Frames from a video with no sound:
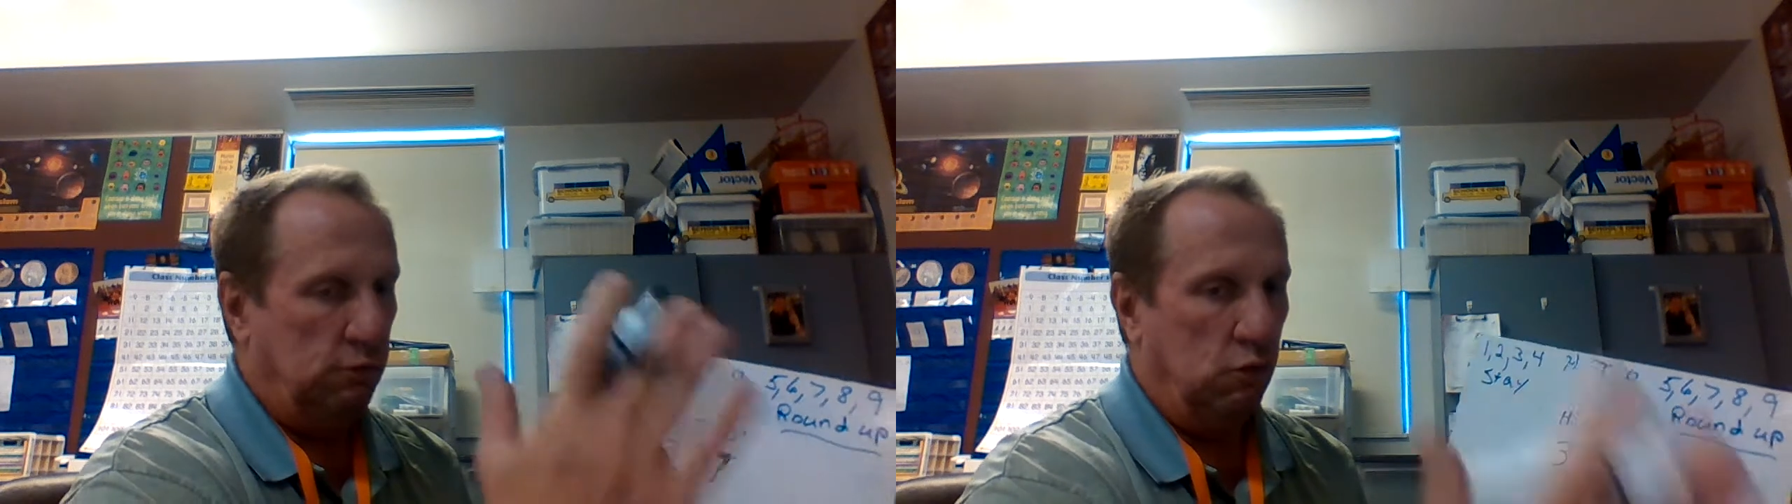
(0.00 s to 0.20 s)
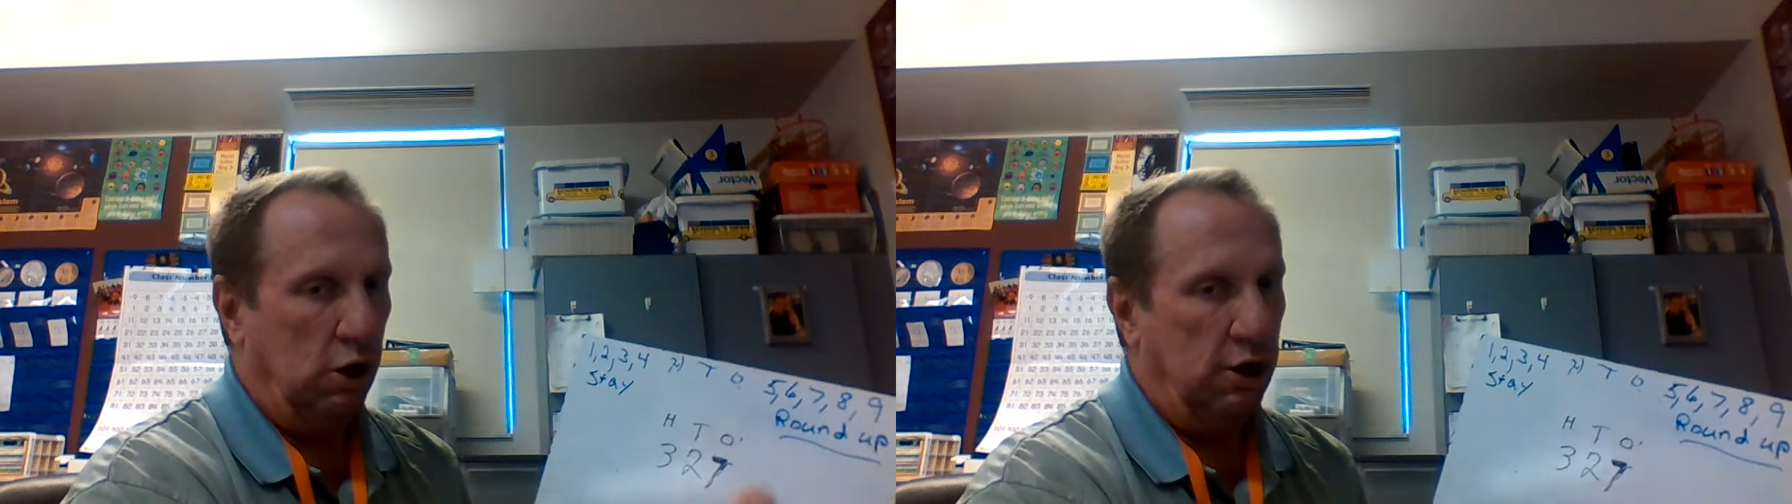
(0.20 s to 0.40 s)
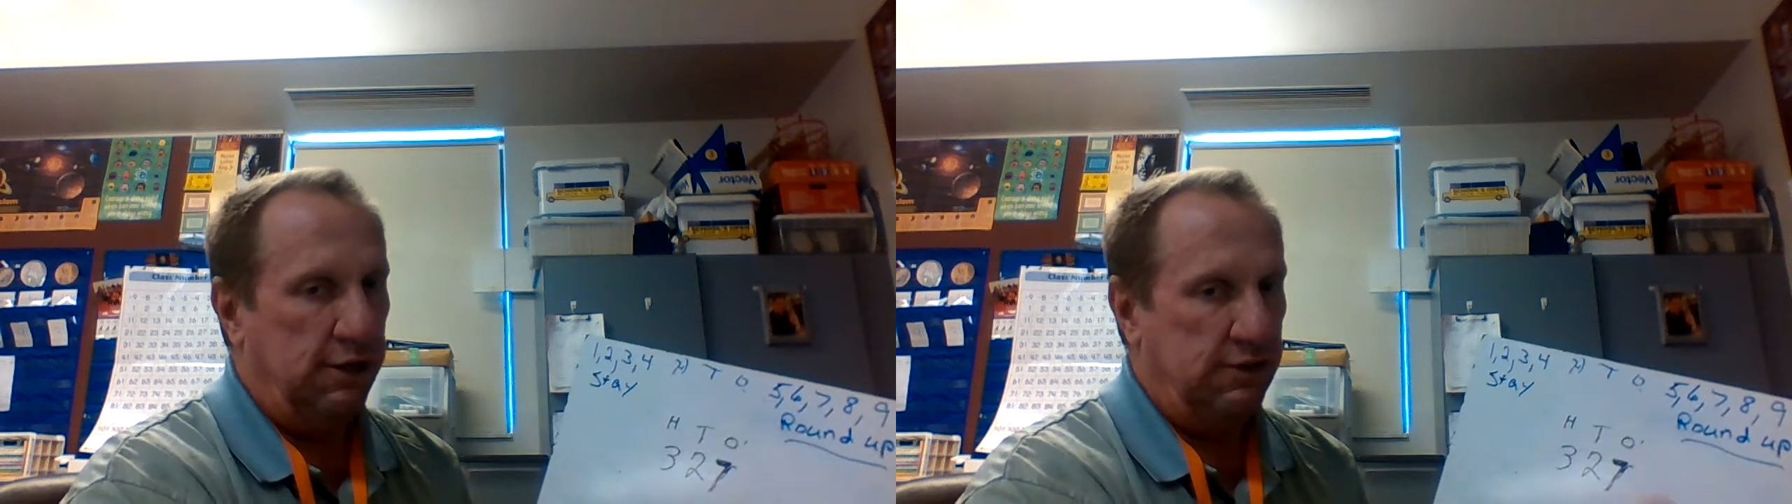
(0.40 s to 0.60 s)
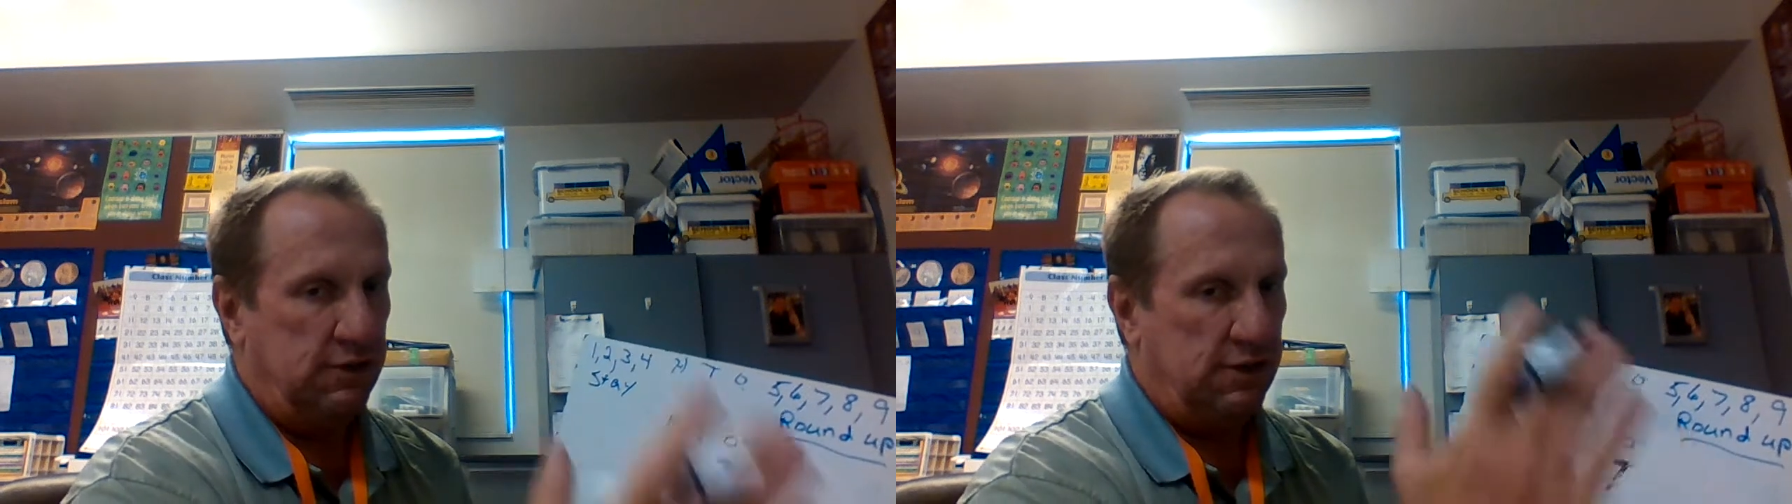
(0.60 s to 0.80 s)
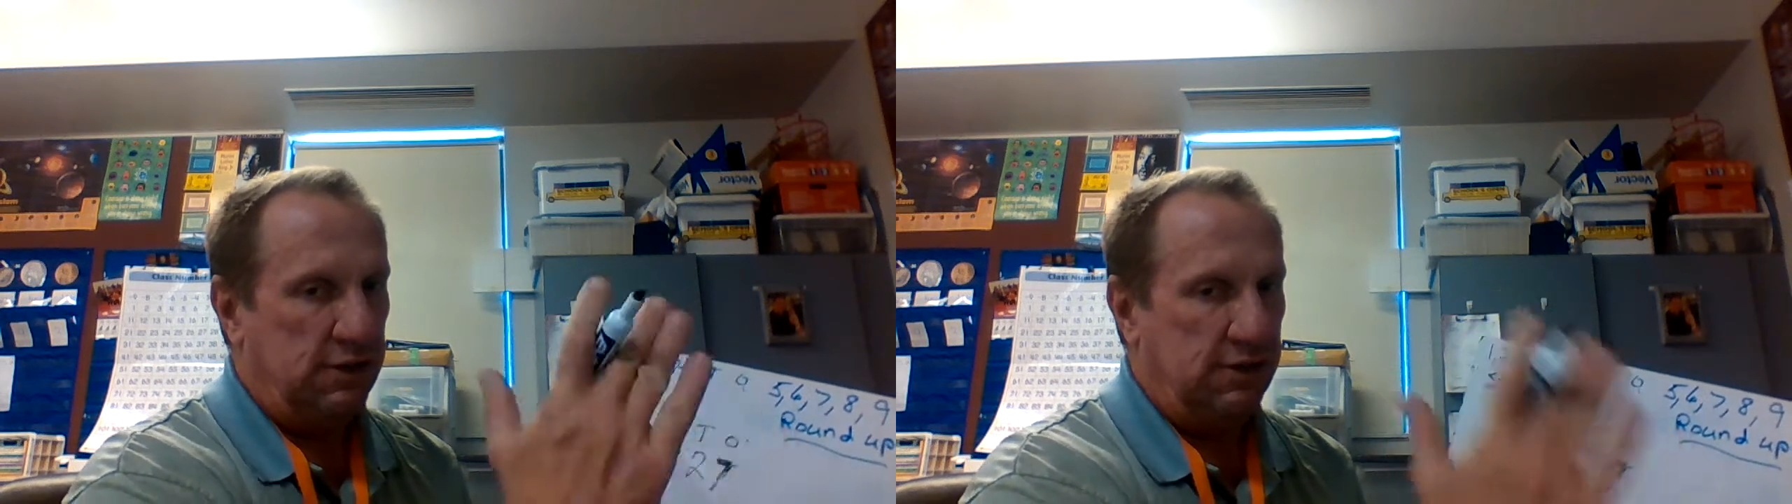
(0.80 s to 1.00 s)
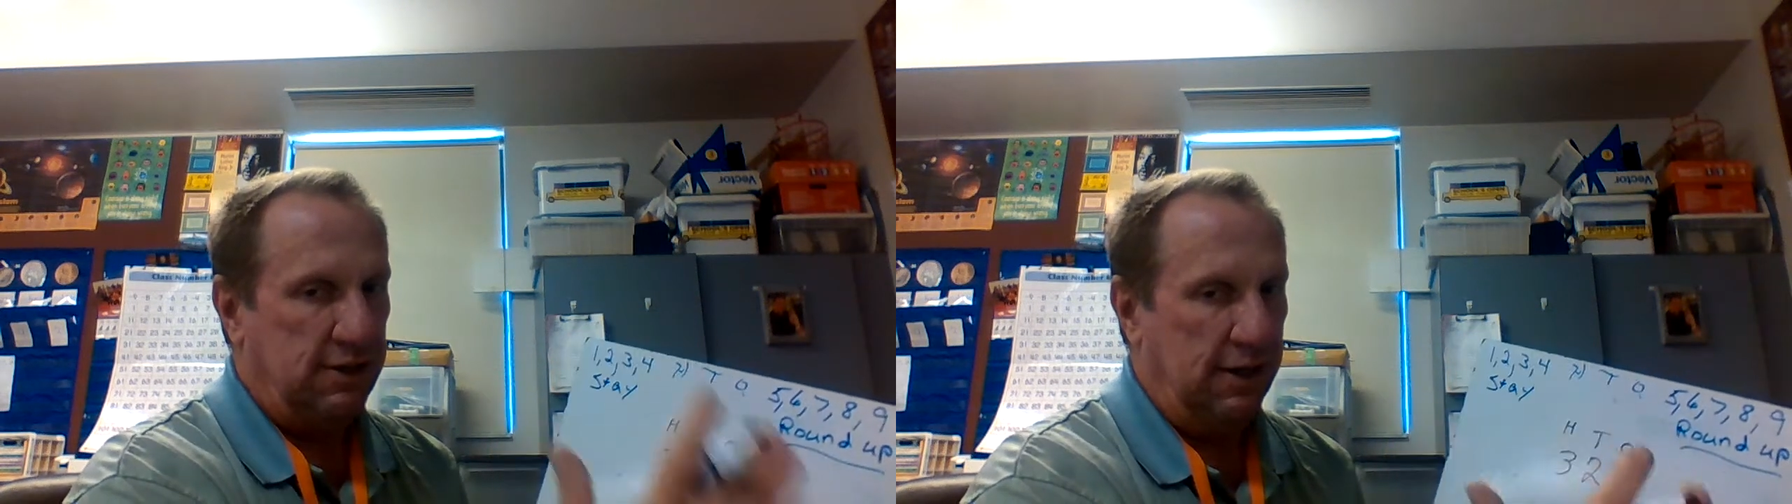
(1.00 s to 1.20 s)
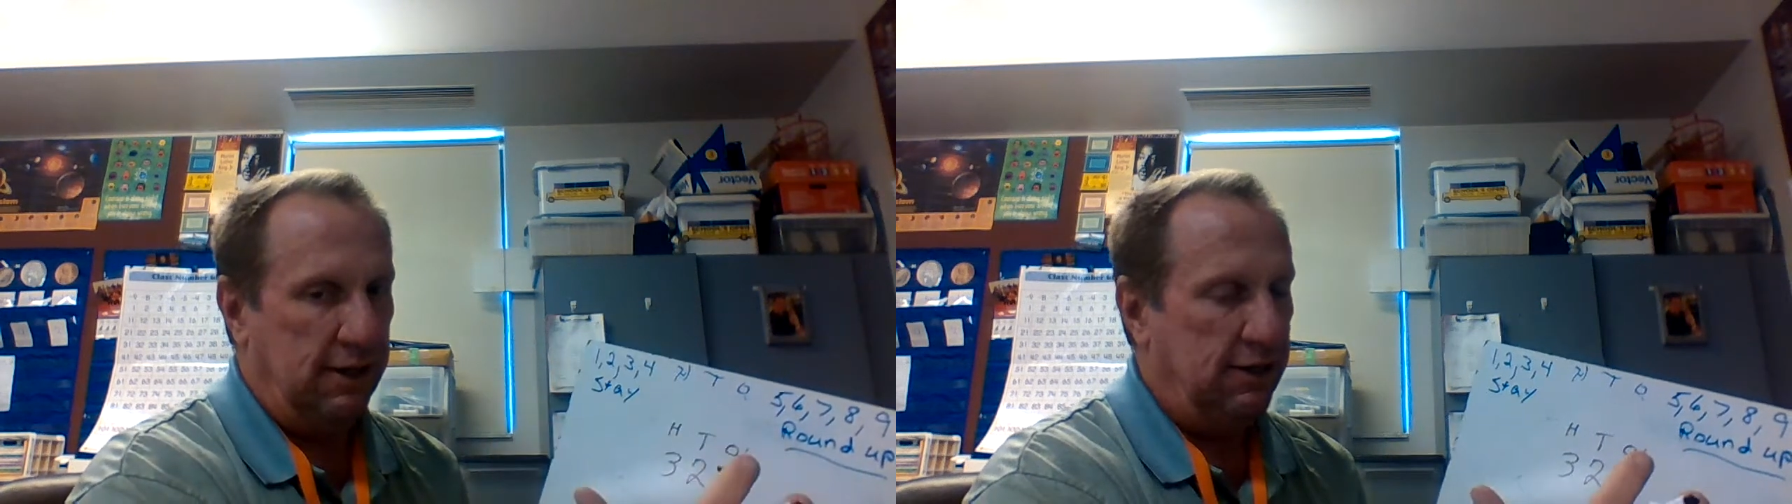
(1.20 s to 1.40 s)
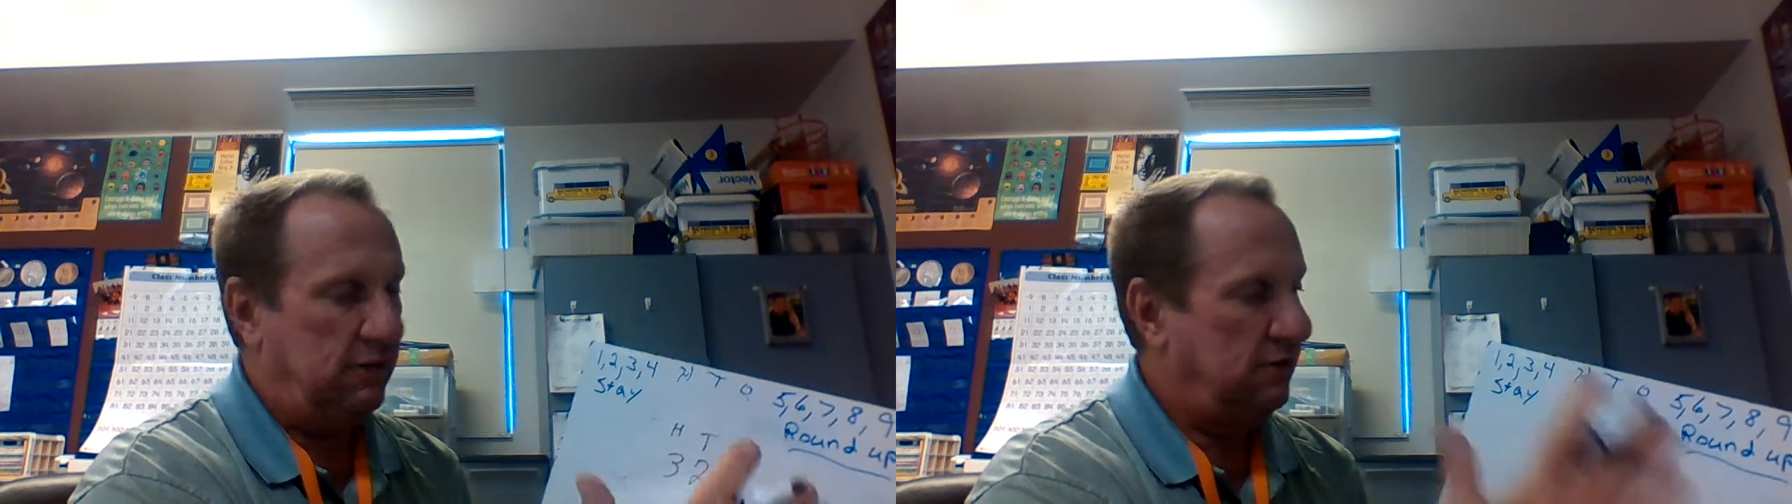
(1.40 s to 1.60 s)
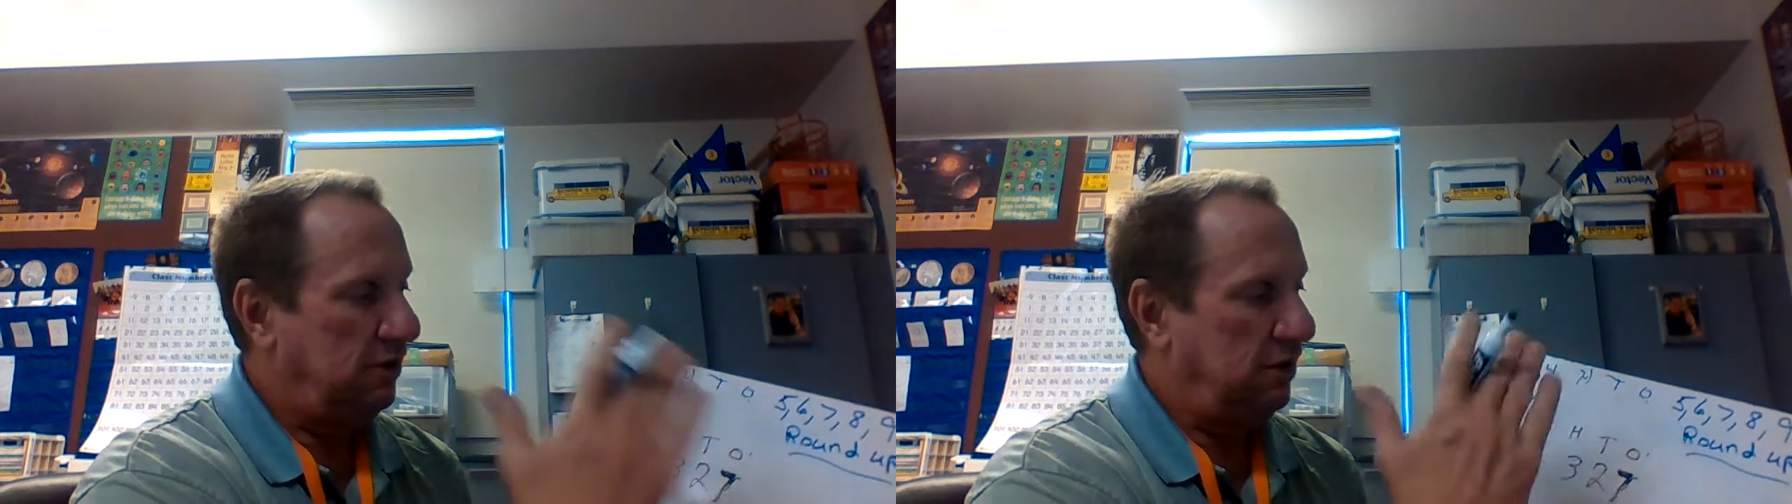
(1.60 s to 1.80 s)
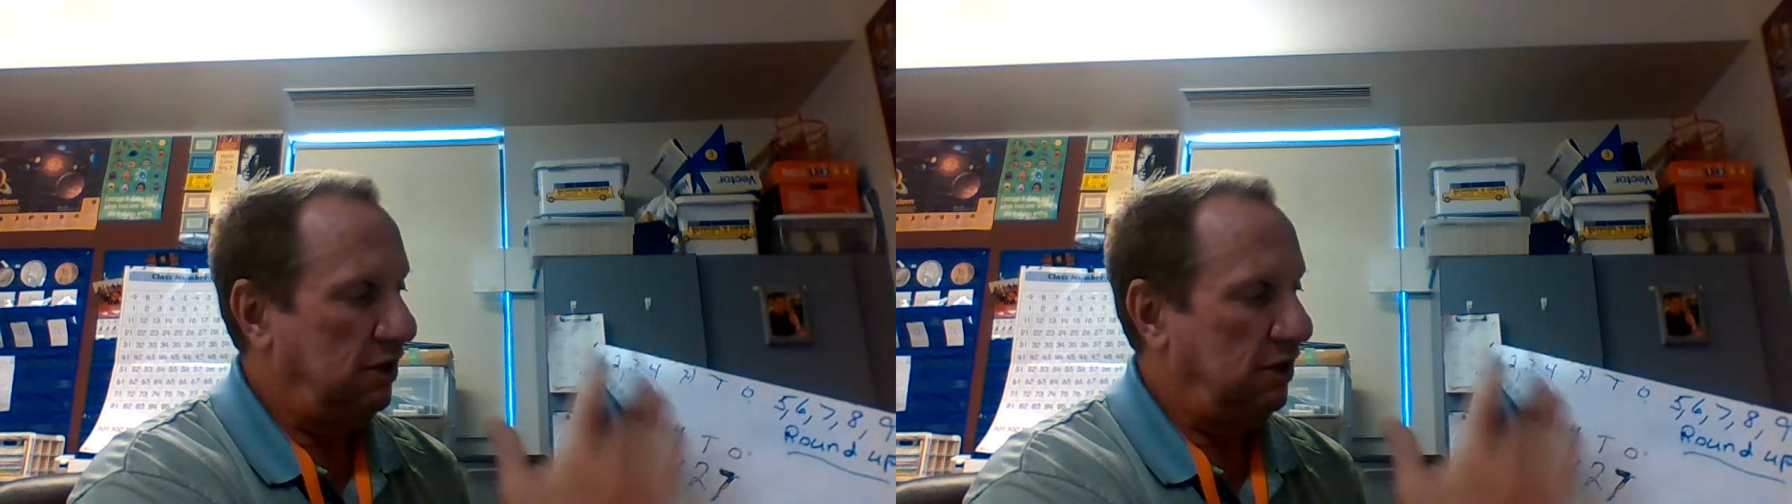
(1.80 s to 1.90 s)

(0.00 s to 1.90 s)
ones, tens,